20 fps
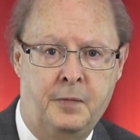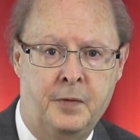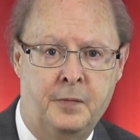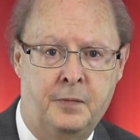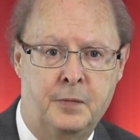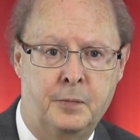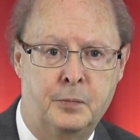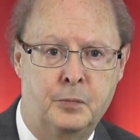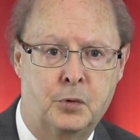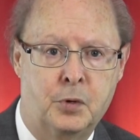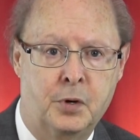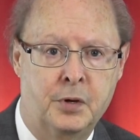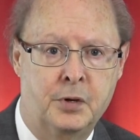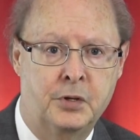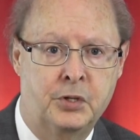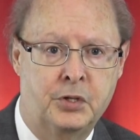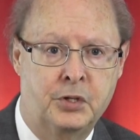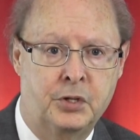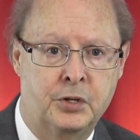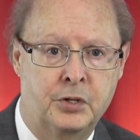from
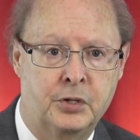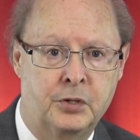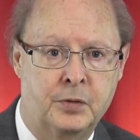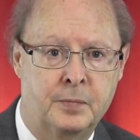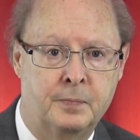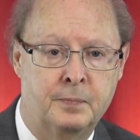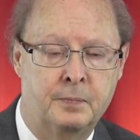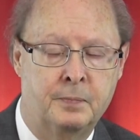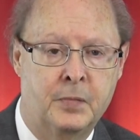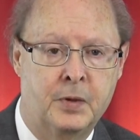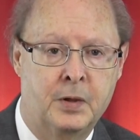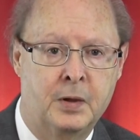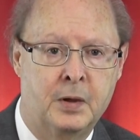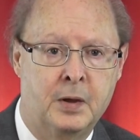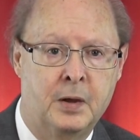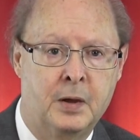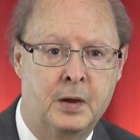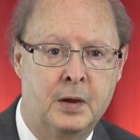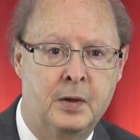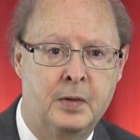criticism
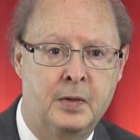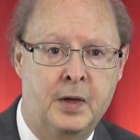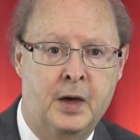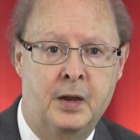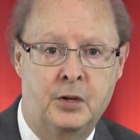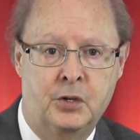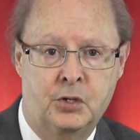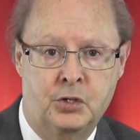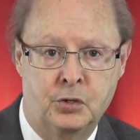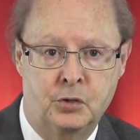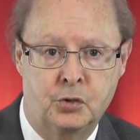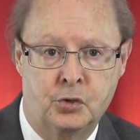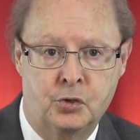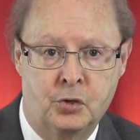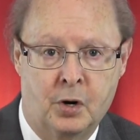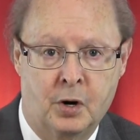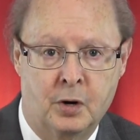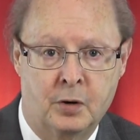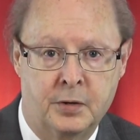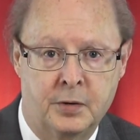that is
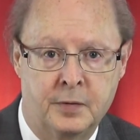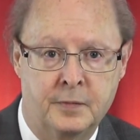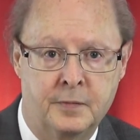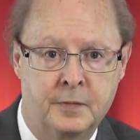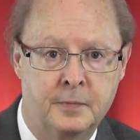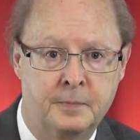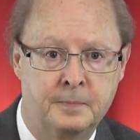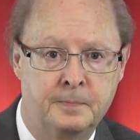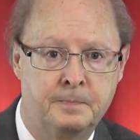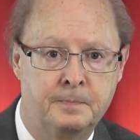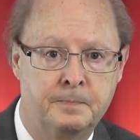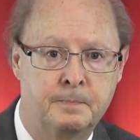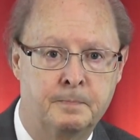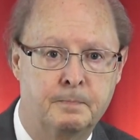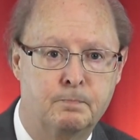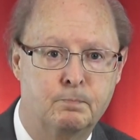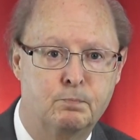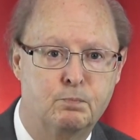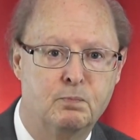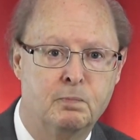constructive.
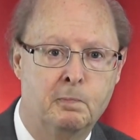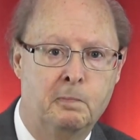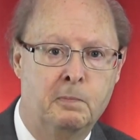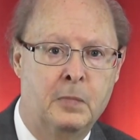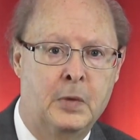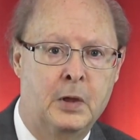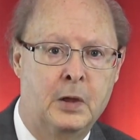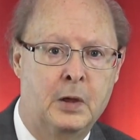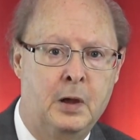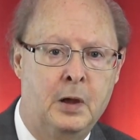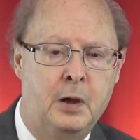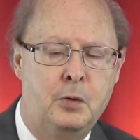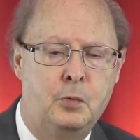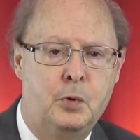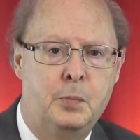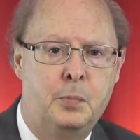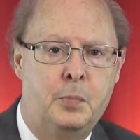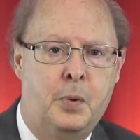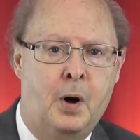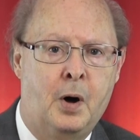Henry
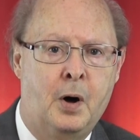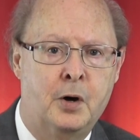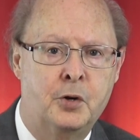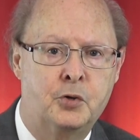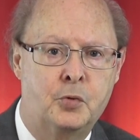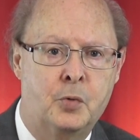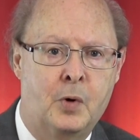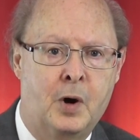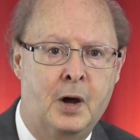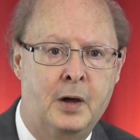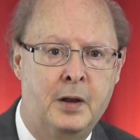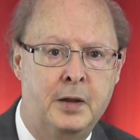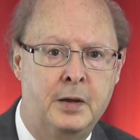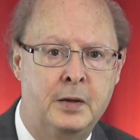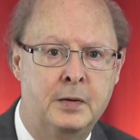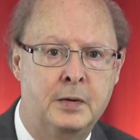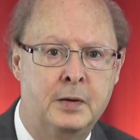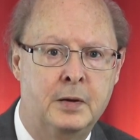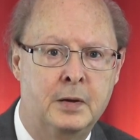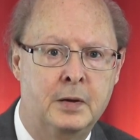Bosch,
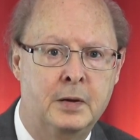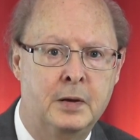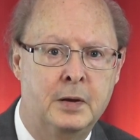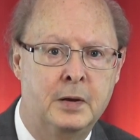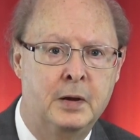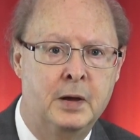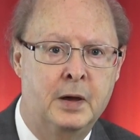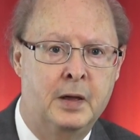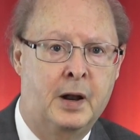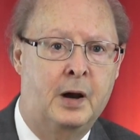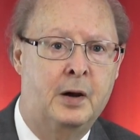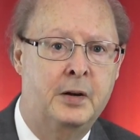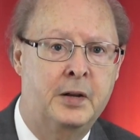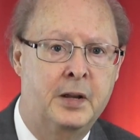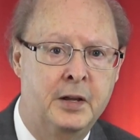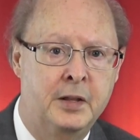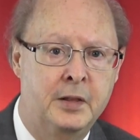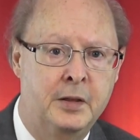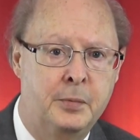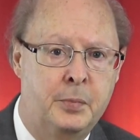writing in Our
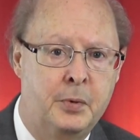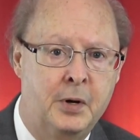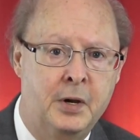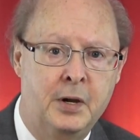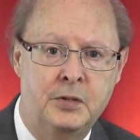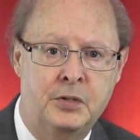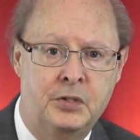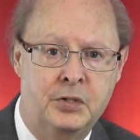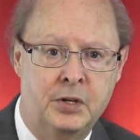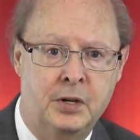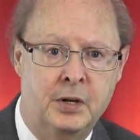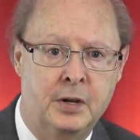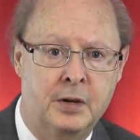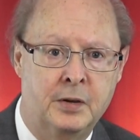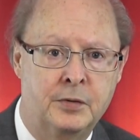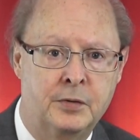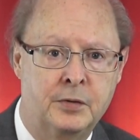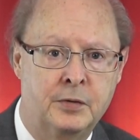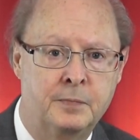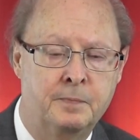Daily Bread,
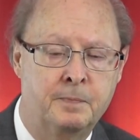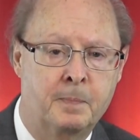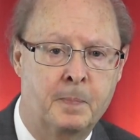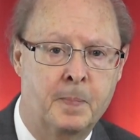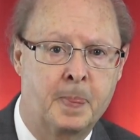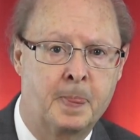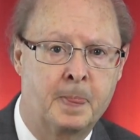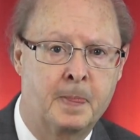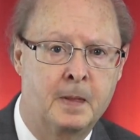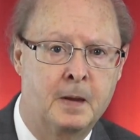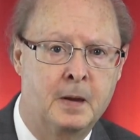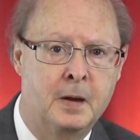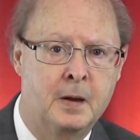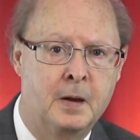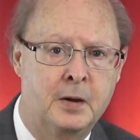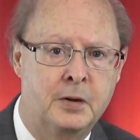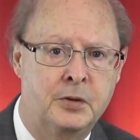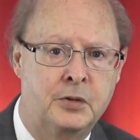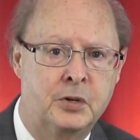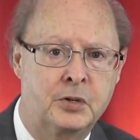says,
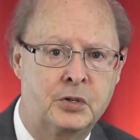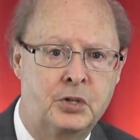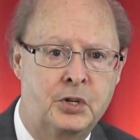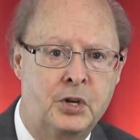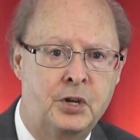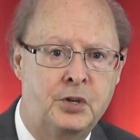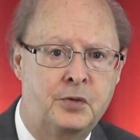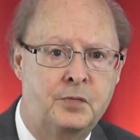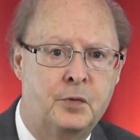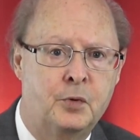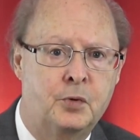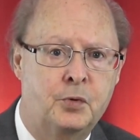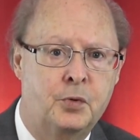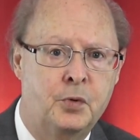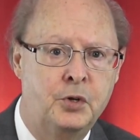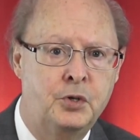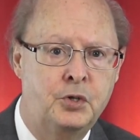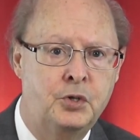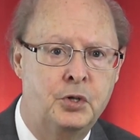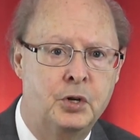"A successful
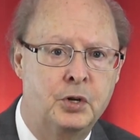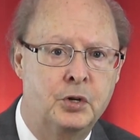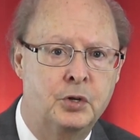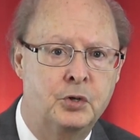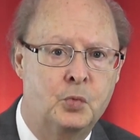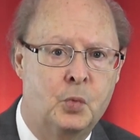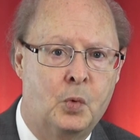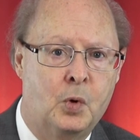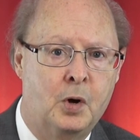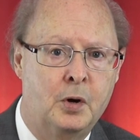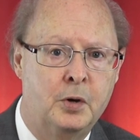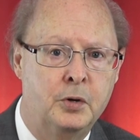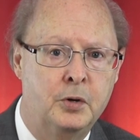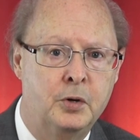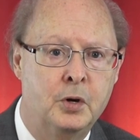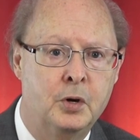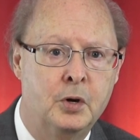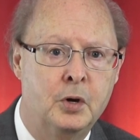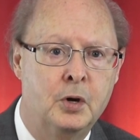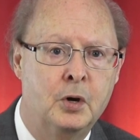Christian is one
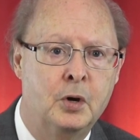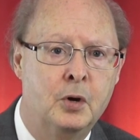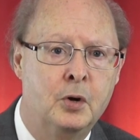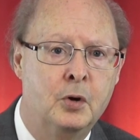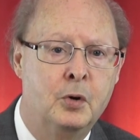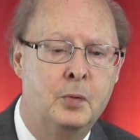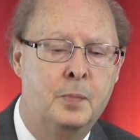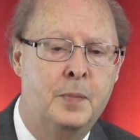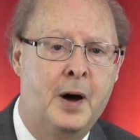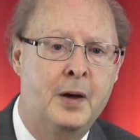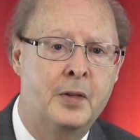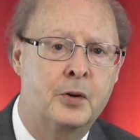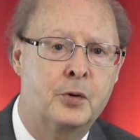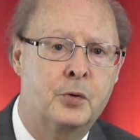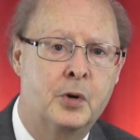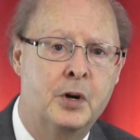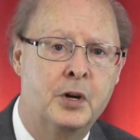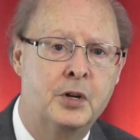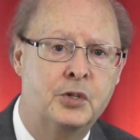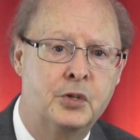who, by the
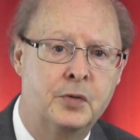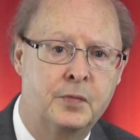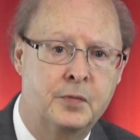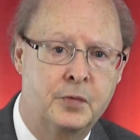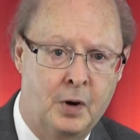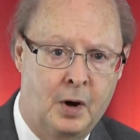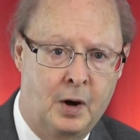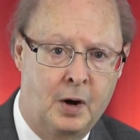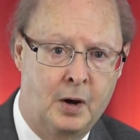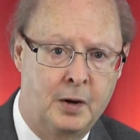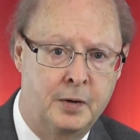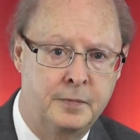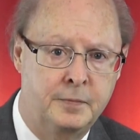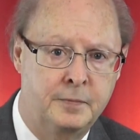grace of God,